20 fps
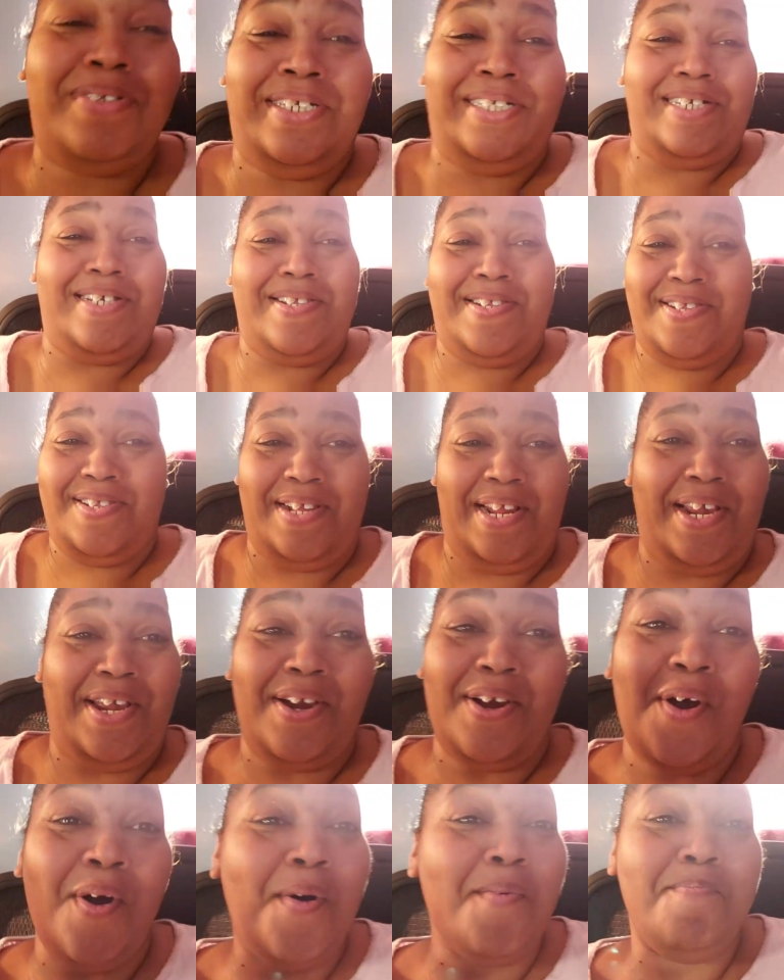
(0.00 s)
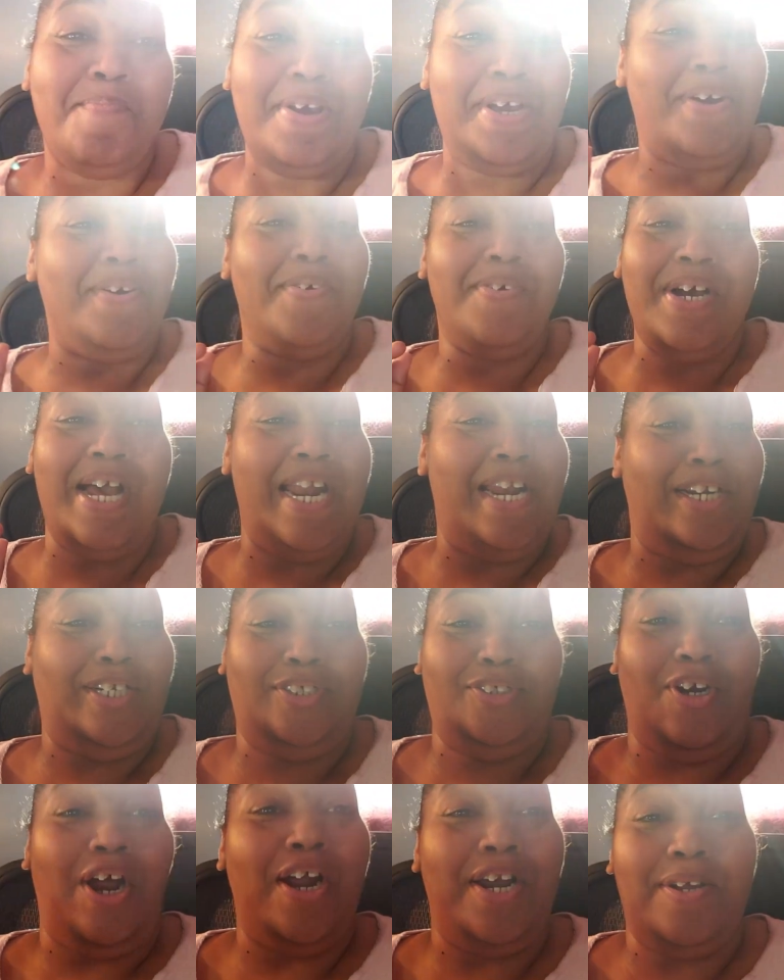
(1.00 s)
Just like a whole big old
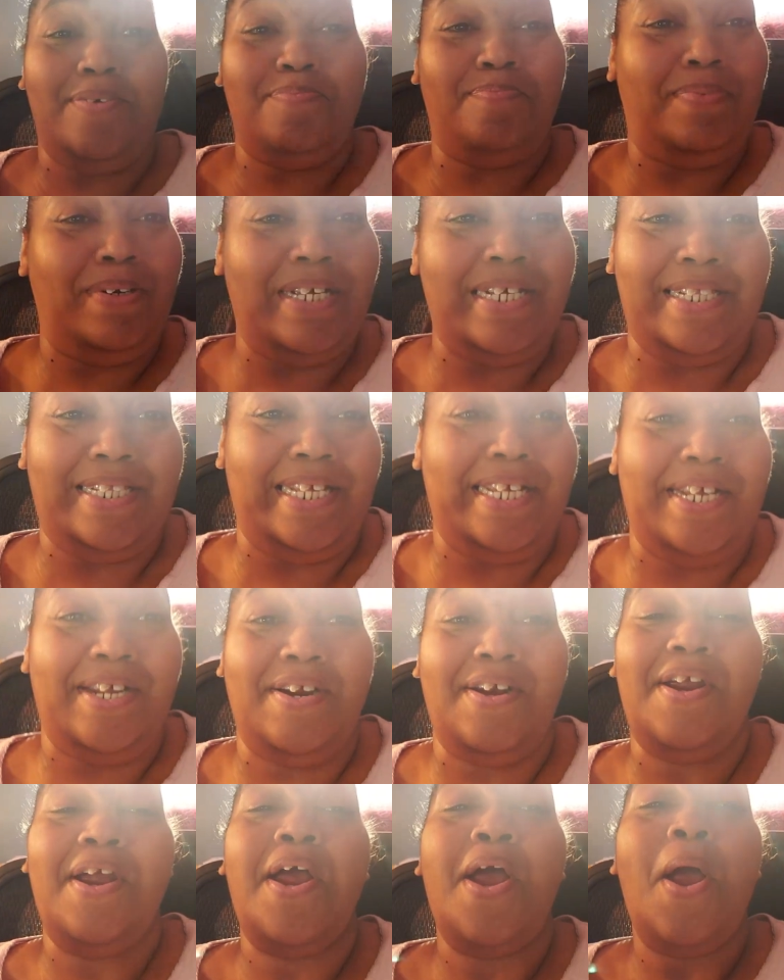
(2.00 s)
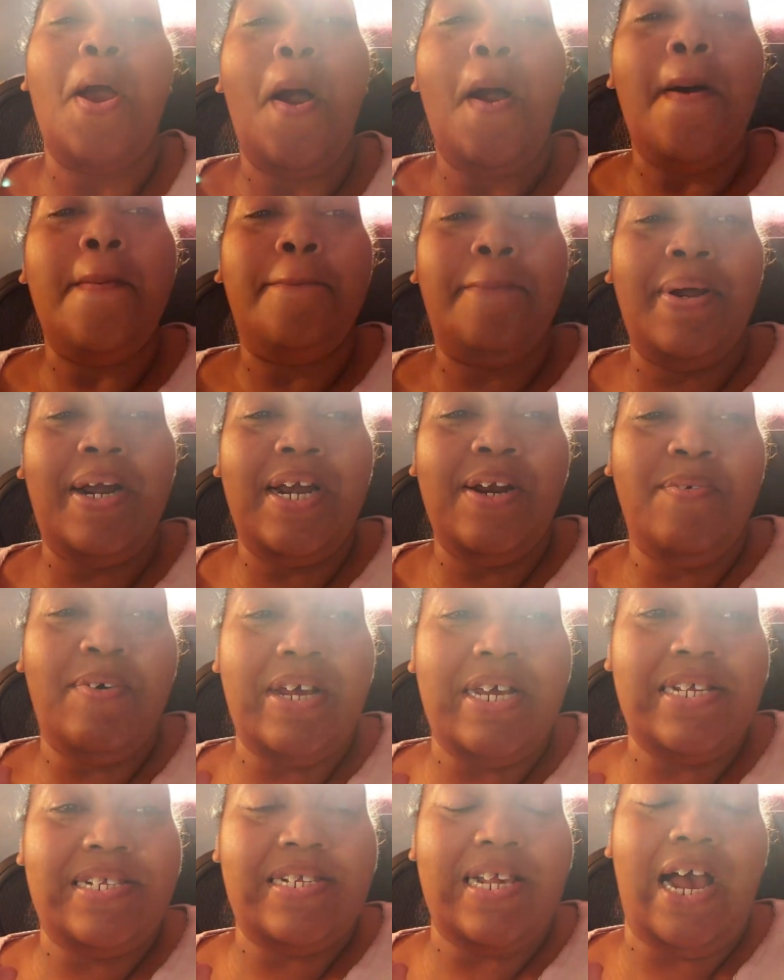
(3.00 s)
electronic thing here. But
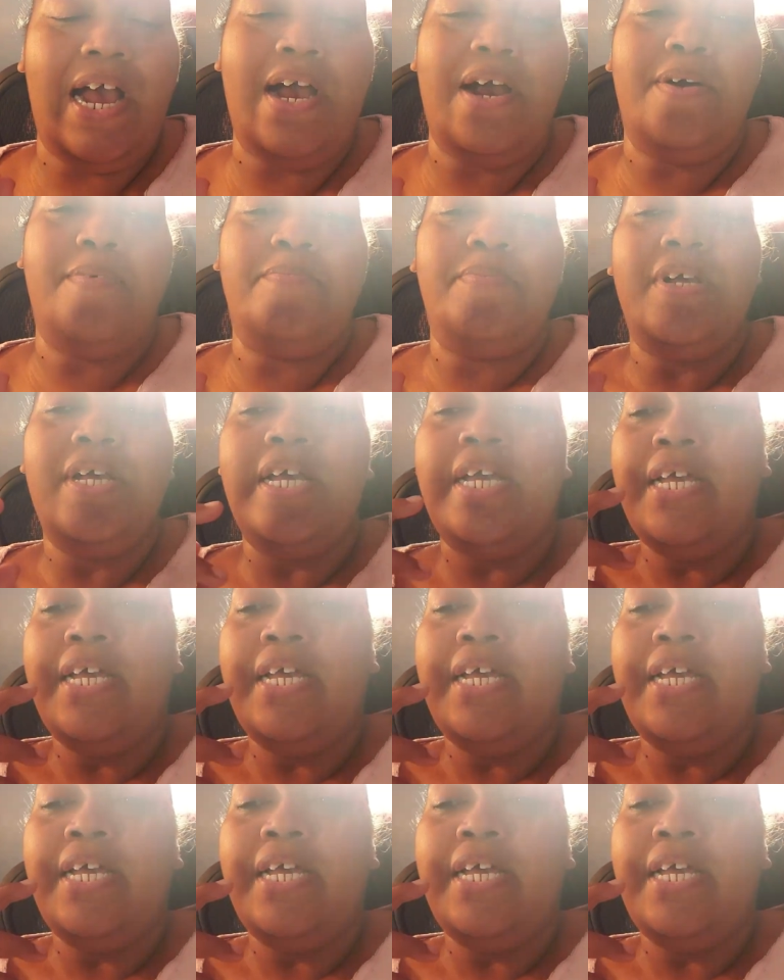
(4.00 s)
anyways, um,